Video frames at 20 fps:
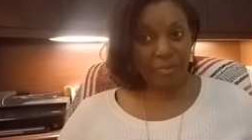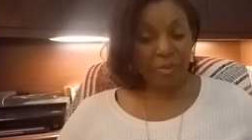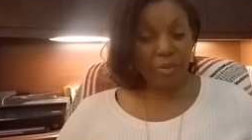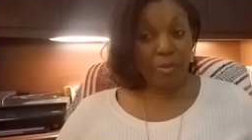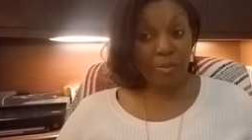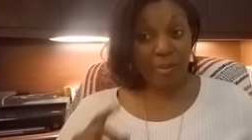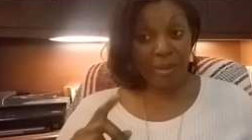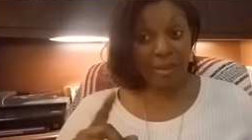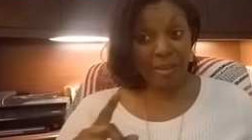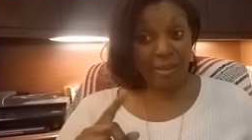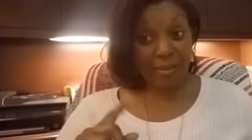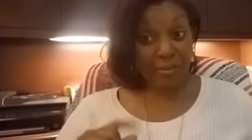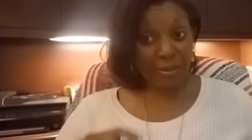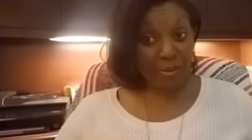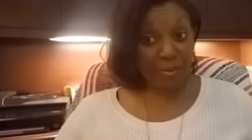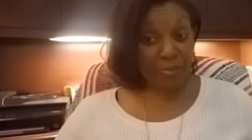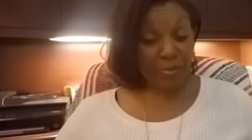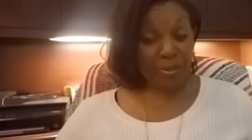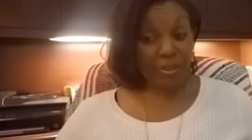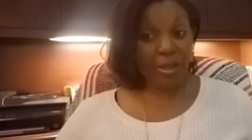You might have
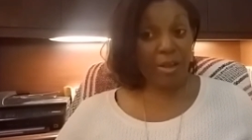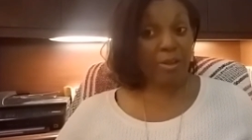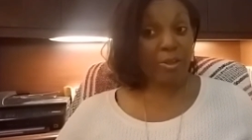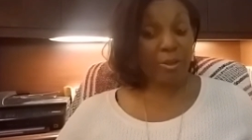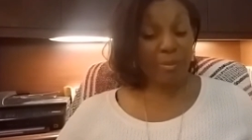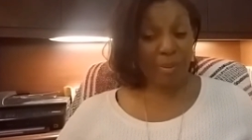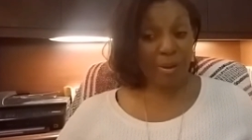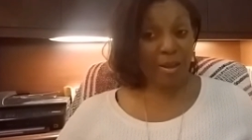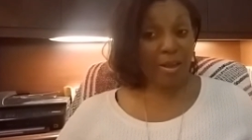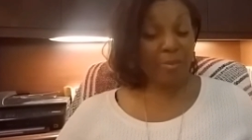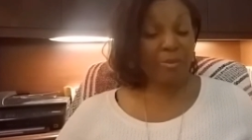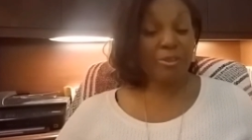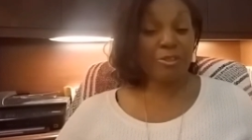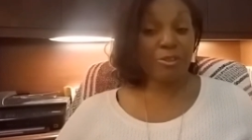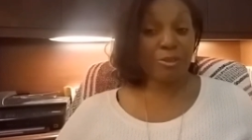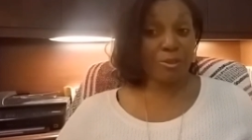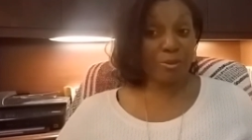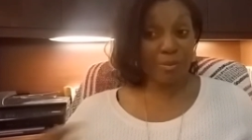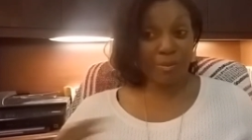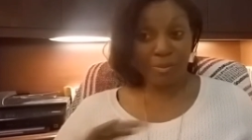a preoccupied one,
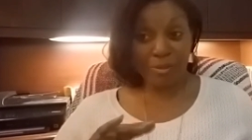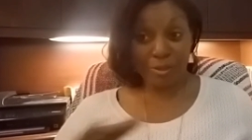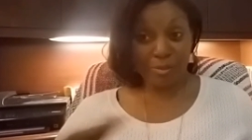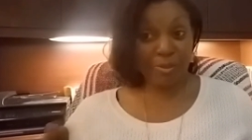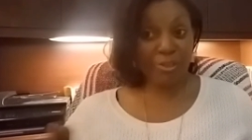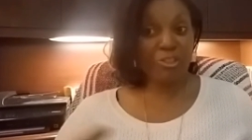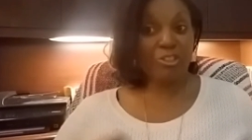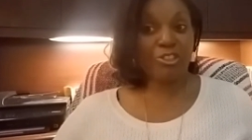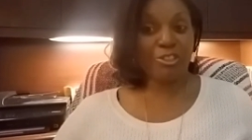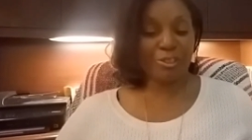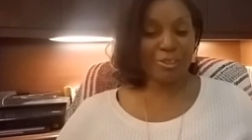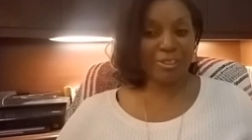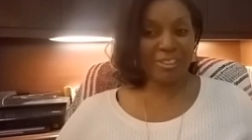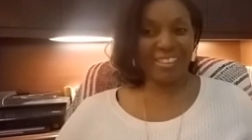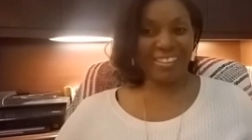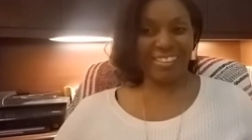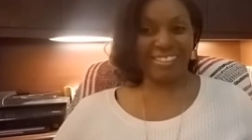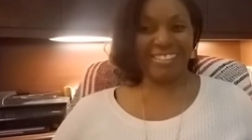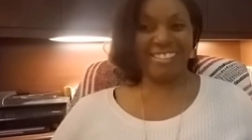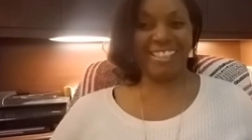so you better be sure
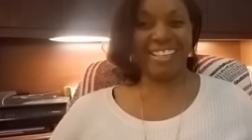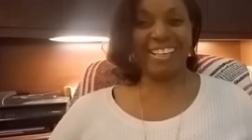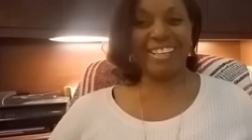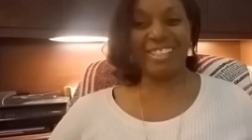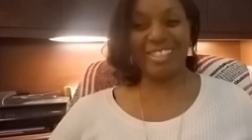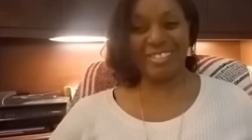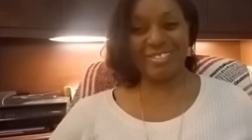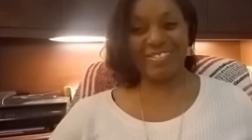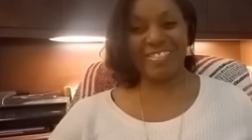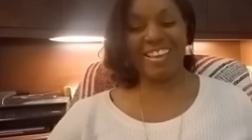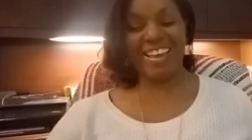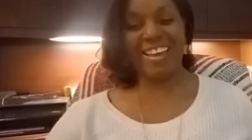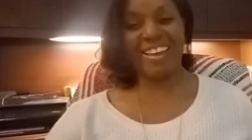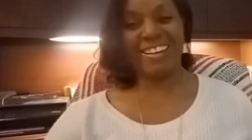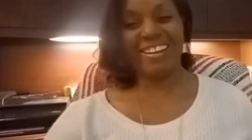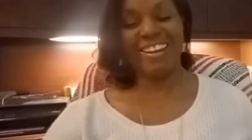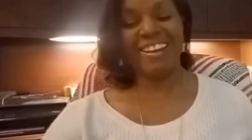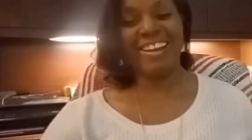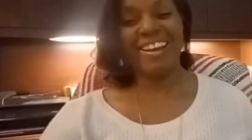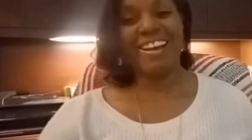to tell them
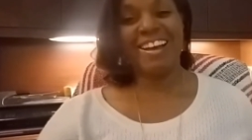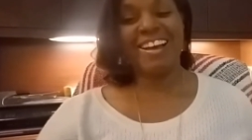that.